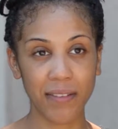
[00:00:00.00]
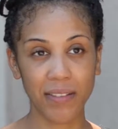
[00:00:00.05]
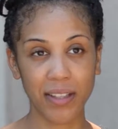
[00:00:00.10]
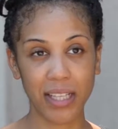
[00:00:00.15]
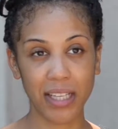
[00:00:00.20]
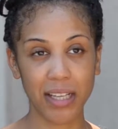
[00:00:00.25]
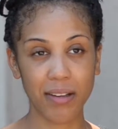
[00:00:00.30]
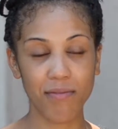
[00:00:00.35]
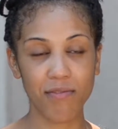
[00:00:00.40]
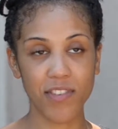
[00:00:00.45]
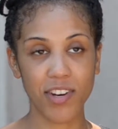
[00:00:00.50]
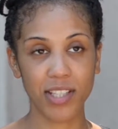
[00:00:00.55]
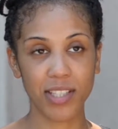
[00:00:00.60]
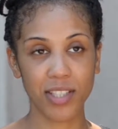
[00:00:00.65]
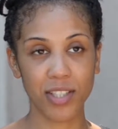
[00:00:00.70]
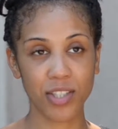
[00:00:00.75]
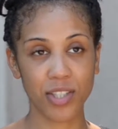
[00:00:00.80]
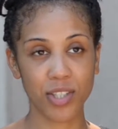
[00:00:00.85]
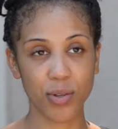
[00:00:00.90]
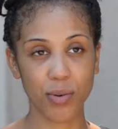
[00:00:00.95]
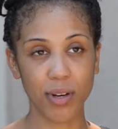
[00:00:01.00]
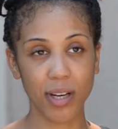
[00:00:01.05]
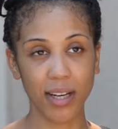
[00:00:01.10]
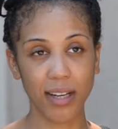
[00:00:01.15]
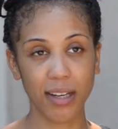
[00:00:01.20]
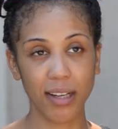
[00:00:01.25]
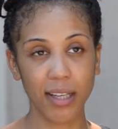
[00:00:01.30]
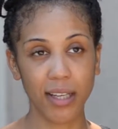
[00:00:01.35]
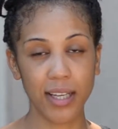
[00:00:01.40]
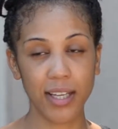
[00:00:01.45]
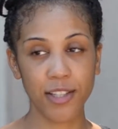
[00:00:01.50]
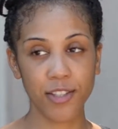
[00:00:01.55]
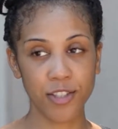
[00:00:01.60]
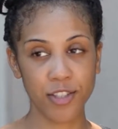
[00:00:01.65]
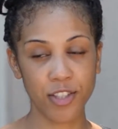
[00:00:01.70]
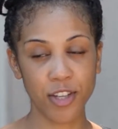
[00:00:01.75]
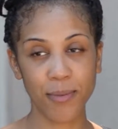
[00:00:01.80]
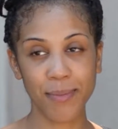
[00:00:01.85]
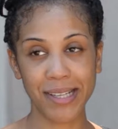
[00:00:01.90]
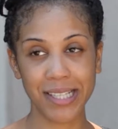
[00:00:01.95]
feel like I'm falling short, and
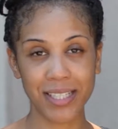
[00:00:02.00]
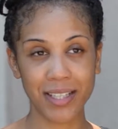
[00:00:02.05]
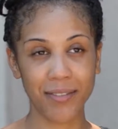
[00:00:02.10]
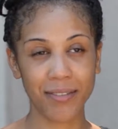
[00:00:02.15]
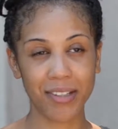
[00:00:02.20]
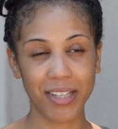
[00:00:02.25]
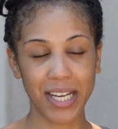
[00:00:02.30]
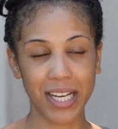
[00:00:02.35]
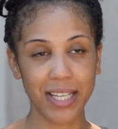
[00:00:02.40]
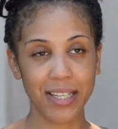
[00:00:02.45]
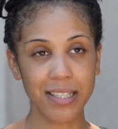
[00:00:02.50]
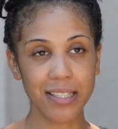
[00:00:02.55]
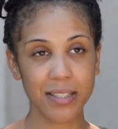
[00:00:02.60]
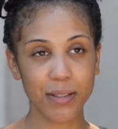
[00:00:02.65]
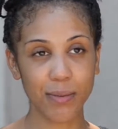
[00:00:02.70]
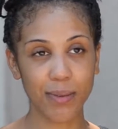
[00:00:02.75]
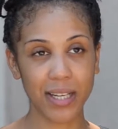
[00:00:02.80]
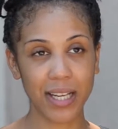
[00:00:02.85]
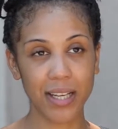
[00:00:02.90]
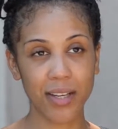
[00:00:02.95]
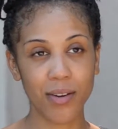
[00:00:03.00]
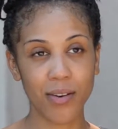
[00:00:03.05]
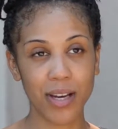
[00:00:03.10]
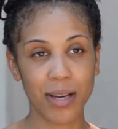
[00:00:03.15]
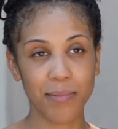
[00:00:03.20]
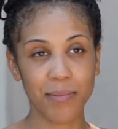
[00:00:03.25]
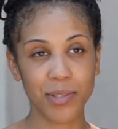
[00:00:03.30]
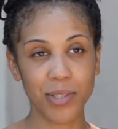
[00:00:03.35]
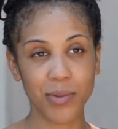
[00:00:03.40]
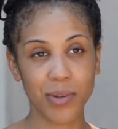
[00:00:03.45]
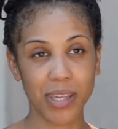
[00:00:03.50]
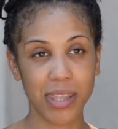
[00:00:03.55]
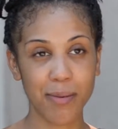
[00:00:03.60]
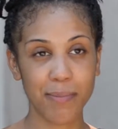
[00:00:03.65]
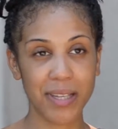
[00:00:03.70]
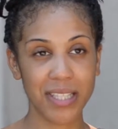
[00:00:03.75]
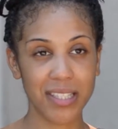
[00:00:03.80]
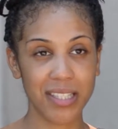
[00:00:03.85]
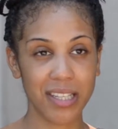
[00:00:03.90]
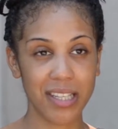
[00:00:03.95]
show myself grace when I know I'm doing the
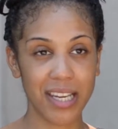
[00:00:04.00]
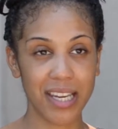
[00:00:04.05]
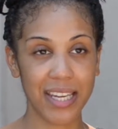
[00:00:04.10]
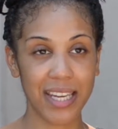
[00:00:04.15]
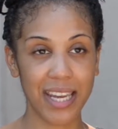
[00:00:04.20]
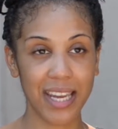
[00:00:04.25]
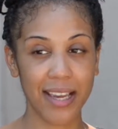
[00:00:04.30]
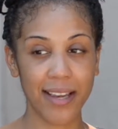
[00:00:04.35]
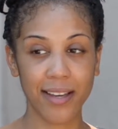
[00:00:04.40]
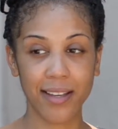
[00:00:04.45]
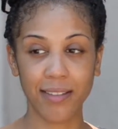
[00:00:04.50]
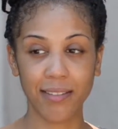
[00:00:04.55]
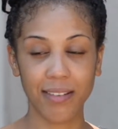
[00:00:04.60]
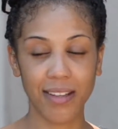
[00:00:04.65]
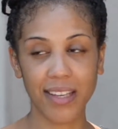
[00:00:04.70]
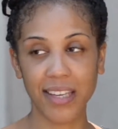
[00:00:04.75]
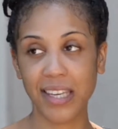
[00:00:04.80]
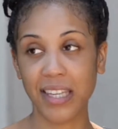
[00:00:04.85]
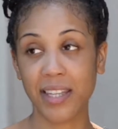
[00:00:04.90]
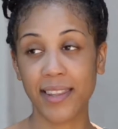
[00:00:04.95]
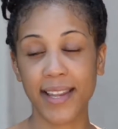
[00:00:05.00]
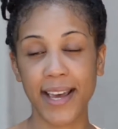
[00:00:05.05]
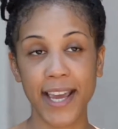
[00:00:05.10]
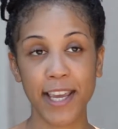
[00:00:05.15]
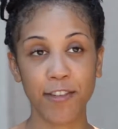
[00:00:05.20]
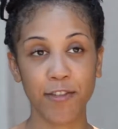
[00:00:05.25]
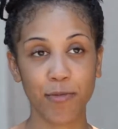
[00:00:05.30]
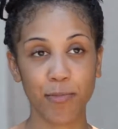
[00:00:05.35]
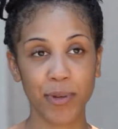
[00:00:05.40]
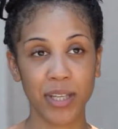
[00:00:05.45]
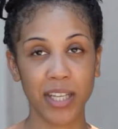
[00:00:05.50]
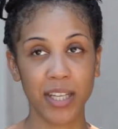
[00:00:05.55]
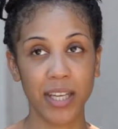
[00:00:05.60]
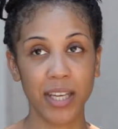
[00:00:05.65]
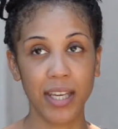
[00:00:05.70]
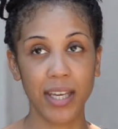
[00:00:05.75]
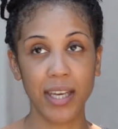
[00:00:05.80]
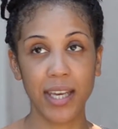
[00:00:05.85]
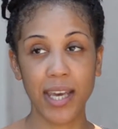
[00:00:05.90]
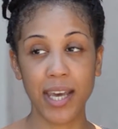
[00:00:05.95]
best that I can, like in life, but
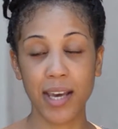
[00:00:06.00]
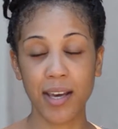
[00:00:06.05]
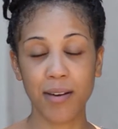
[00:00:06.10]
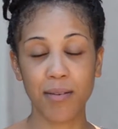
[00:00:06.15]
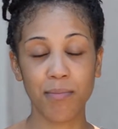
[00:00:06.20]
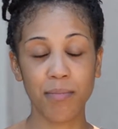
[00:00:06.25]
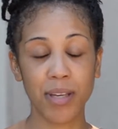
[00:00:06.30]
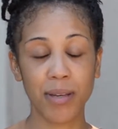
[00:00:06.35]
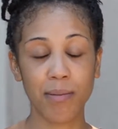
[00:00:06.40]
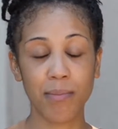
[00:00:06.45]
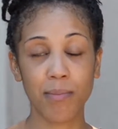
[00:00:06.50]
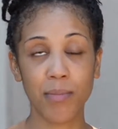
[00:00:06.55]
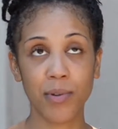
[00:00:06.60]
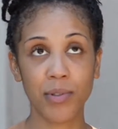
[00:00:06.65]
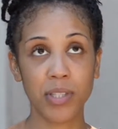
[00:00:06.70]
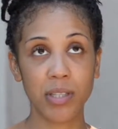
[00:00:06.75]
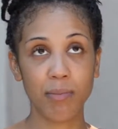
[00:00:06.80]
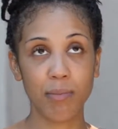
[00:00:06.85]
and most